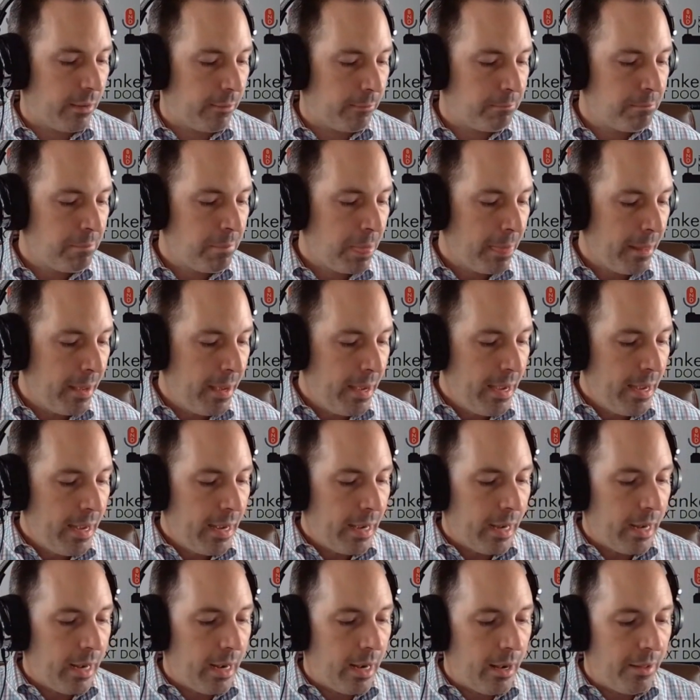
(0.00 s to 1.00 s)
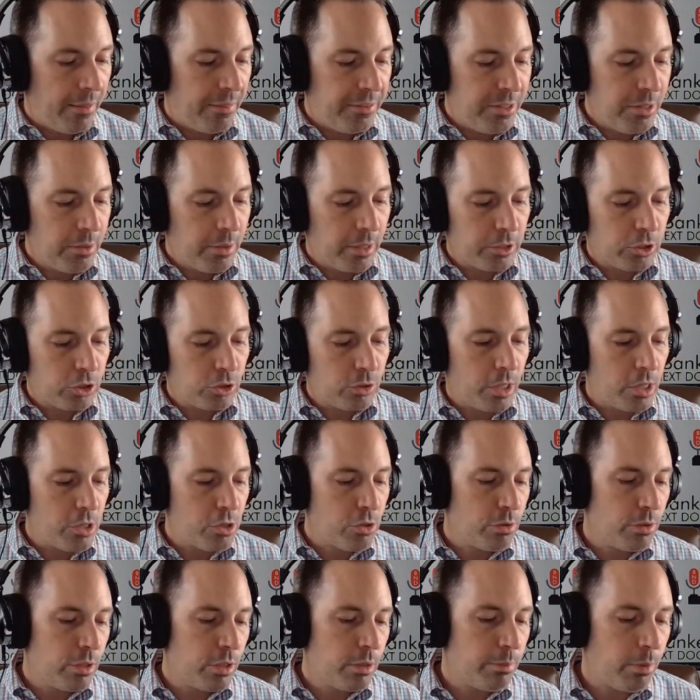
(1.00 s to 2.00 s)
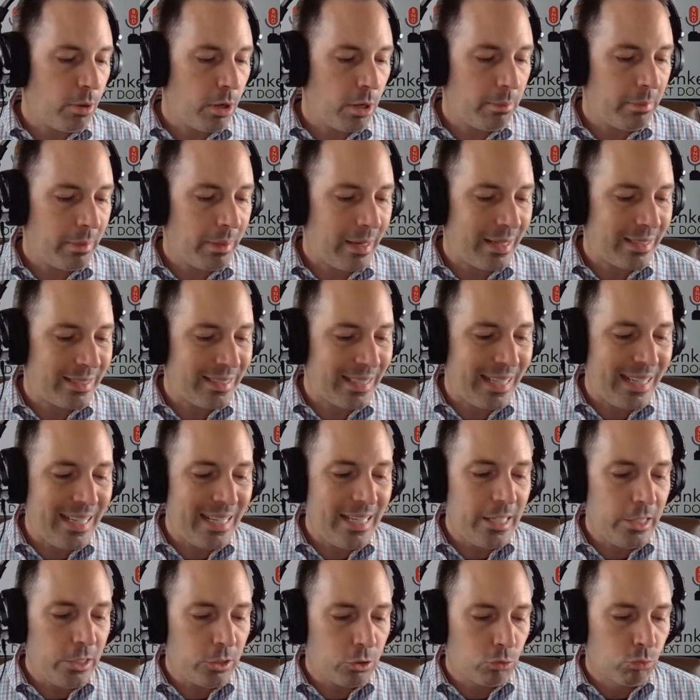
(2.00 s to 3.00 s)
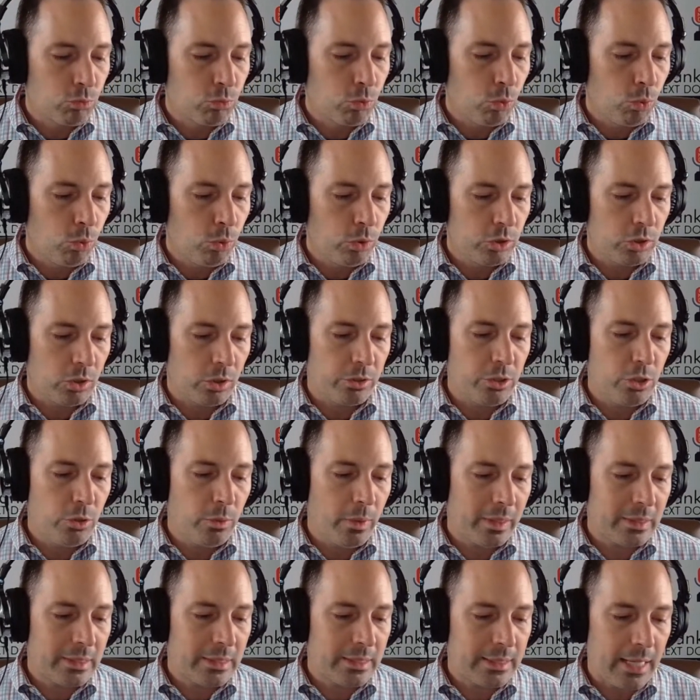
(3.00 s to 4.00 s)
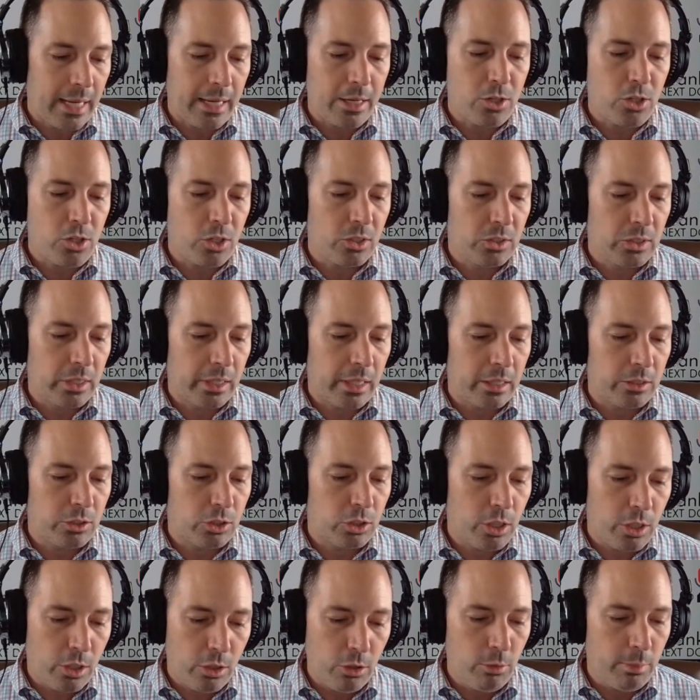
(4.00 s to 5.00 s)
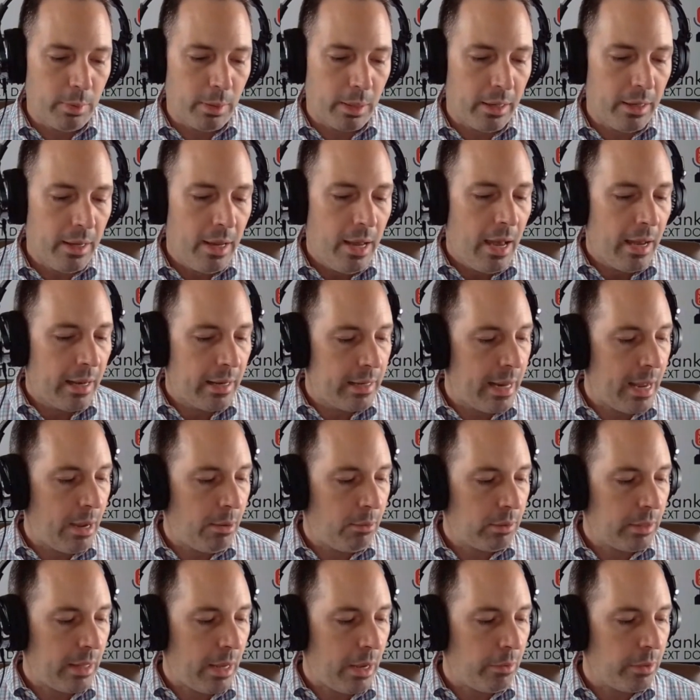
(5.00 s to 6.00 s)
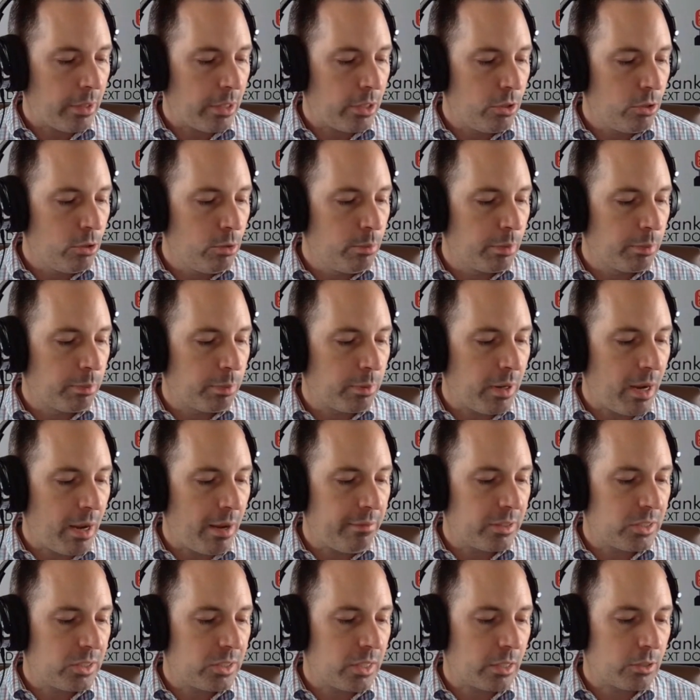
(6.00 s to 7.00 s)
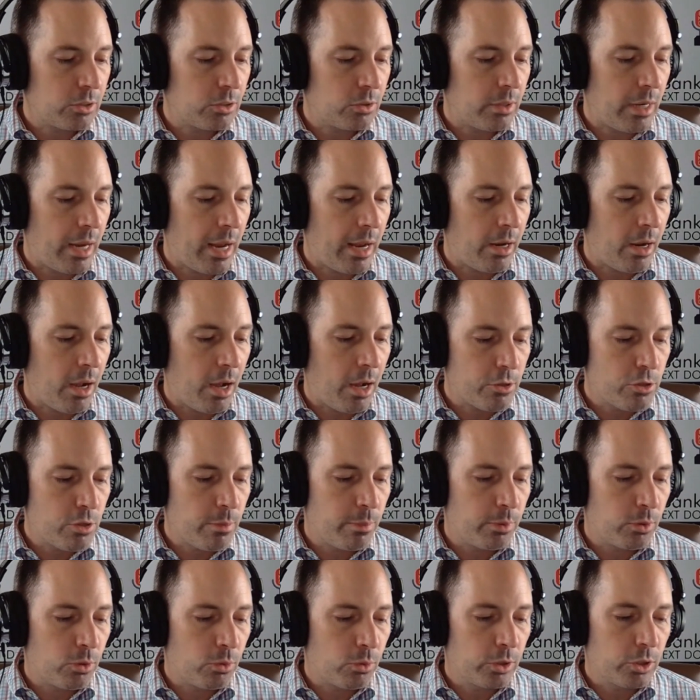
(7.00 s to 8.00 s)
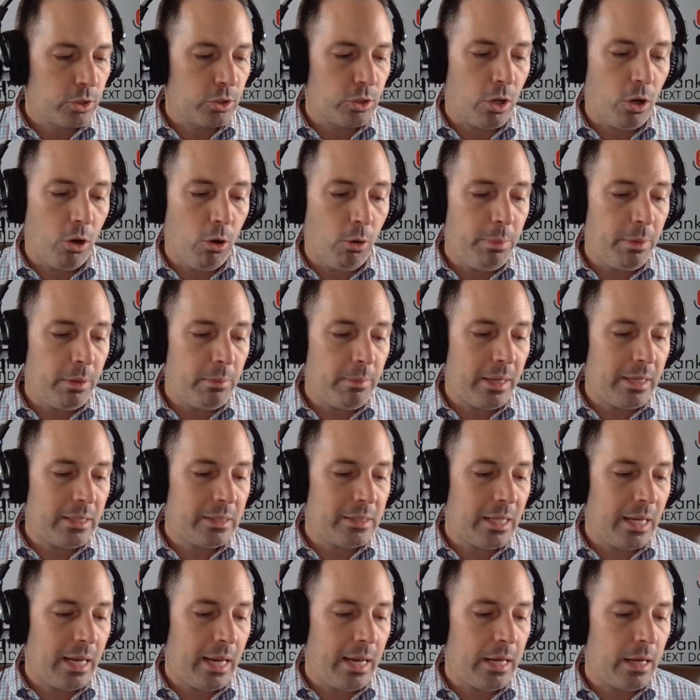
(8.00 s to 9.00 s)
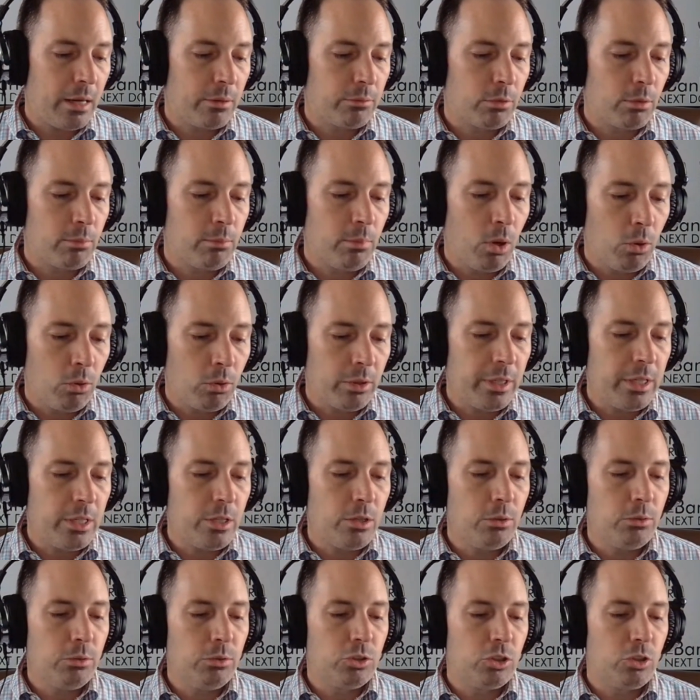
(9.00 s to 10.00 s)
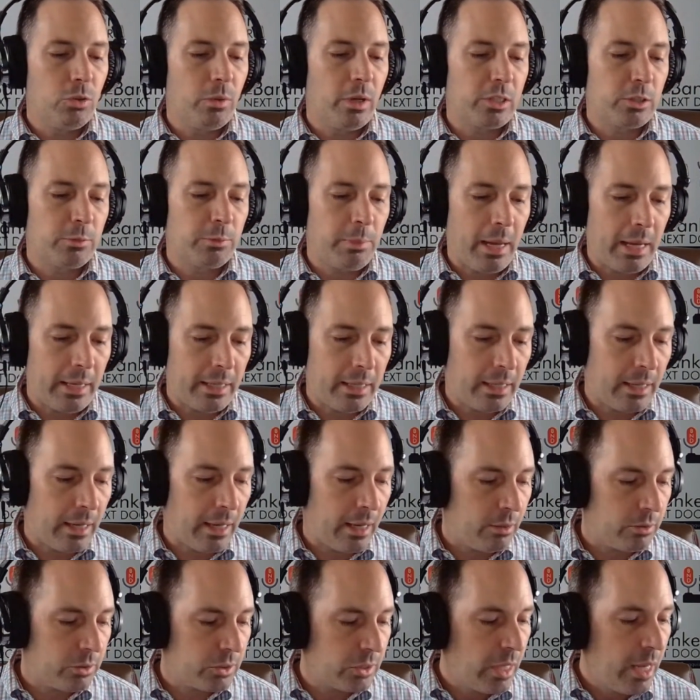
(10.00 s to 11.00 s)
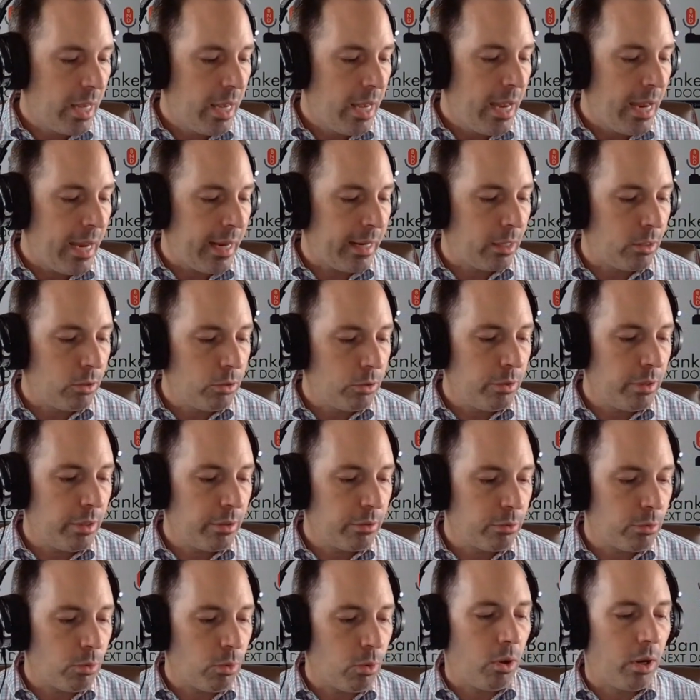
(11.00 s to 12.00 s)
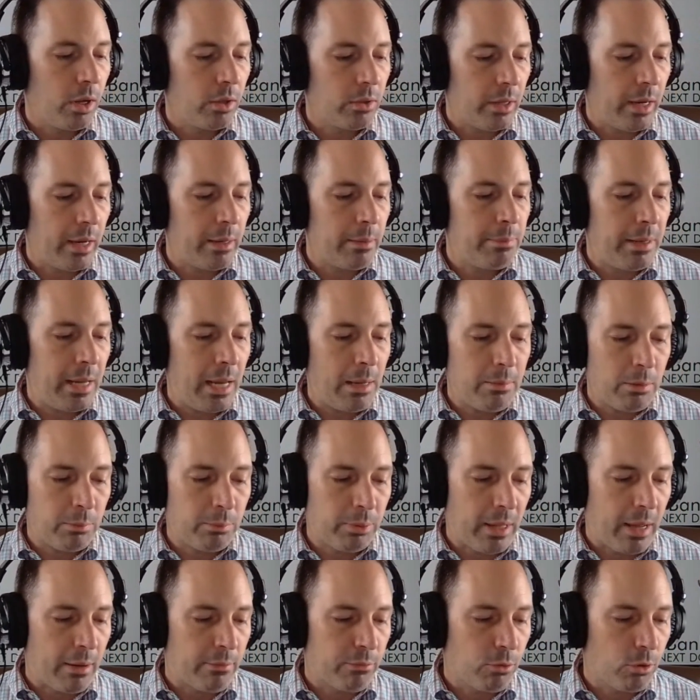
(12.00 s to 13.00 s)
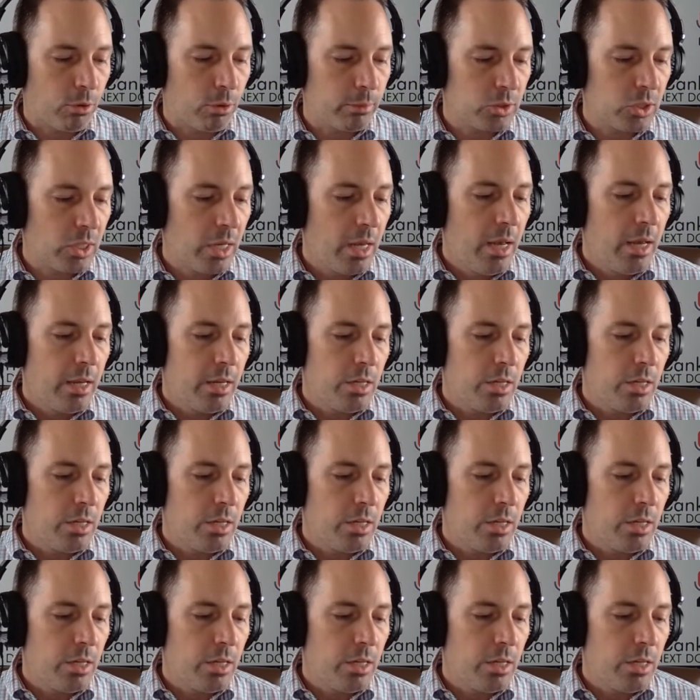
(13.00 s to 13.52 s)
now. Uh, the U.S. Treasury Department has eased rules on U.S. sanctions against Cuba, now allowing Cuba private sector uh, entrepreneurs to open, maintain, and remotely use U.S. bank accounts, including through online payment platforms.